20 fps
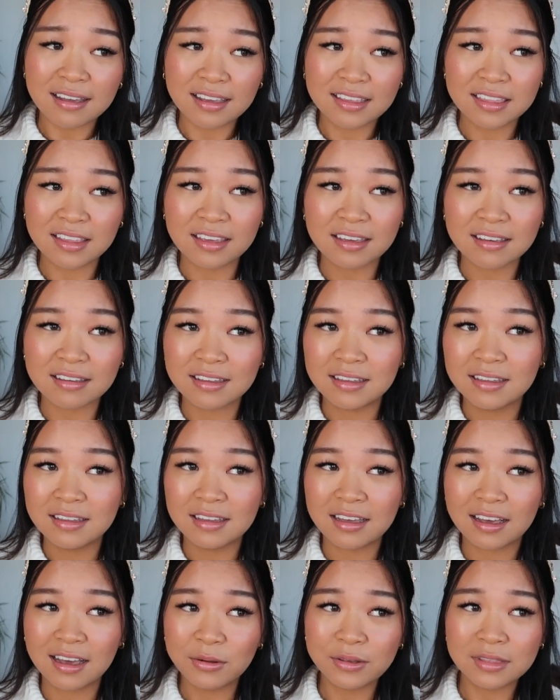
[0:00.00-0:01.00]
I think
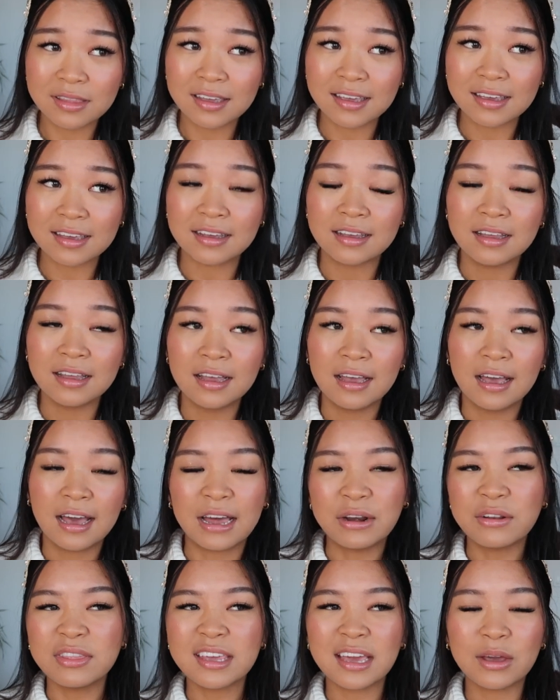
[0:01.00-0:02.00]
I would like,
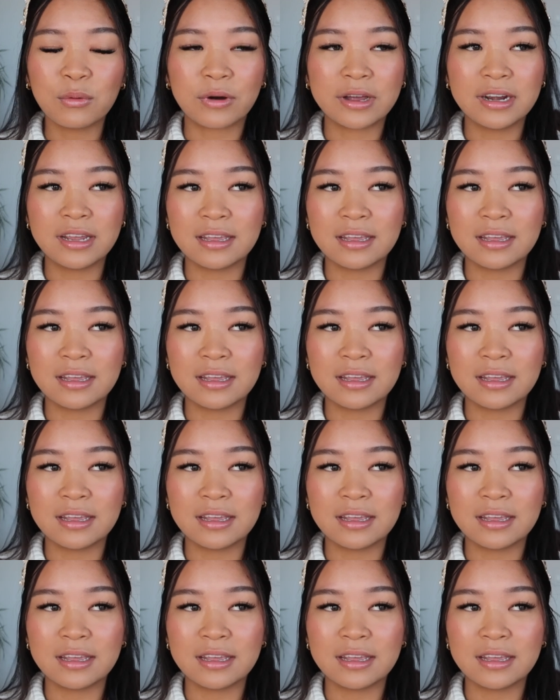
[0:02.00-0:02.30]
I don't think I want